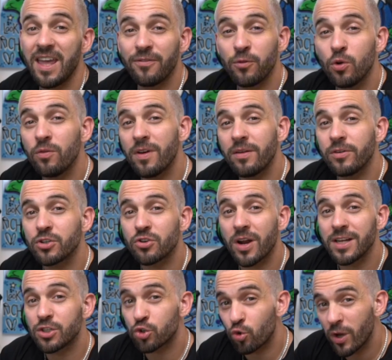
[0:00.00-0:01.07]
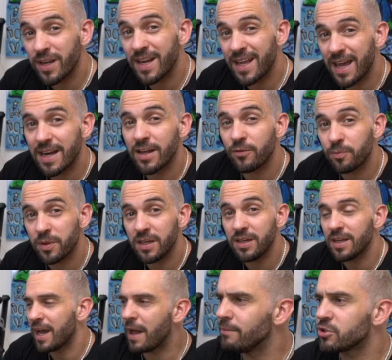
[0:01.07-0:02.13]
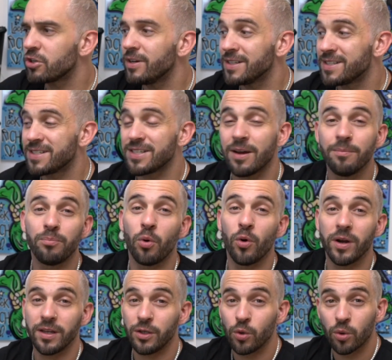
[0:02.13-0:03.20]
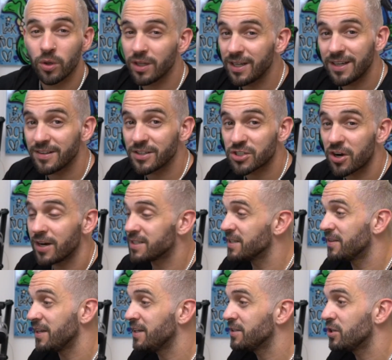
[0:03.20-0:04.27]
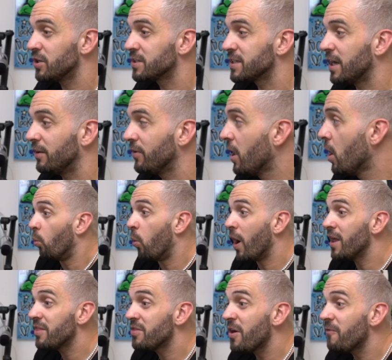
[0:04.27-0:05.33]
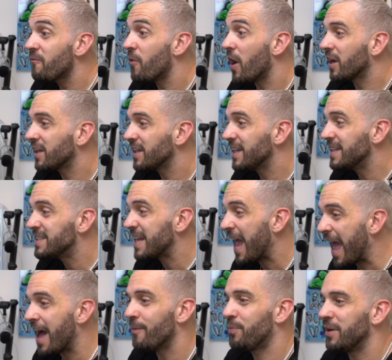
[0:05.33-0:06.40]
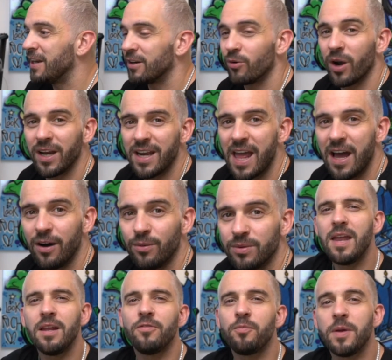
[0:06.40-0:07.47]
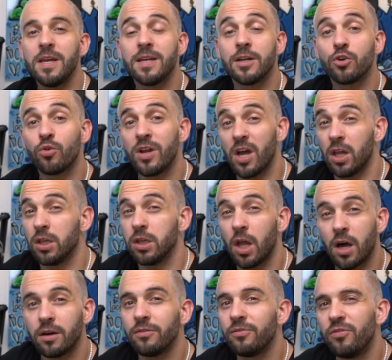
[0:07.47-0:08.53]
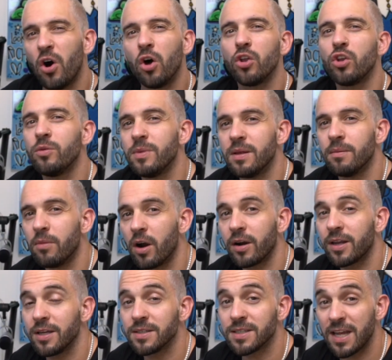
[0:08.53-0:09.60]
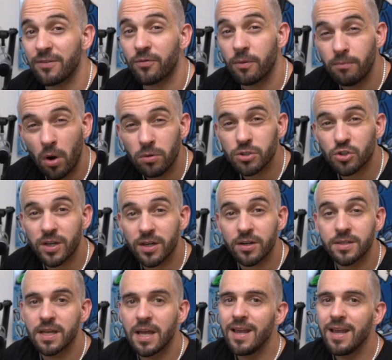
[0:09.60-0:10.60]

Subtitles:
If you've ever tried trading NFP, I'm sure at some point you were looking at the charts and thinking to yourself, what the fuck is happening right now? NFP can create a lot of volume in the markets, and for most traders,